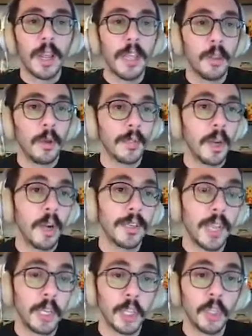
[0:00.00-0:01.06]
and those are
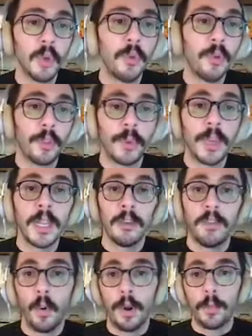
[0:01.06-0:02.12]
section 2, 3, and
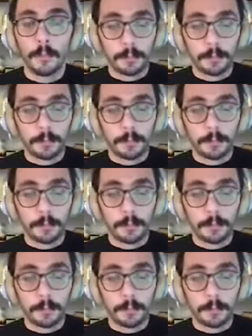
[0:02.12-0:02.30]
4.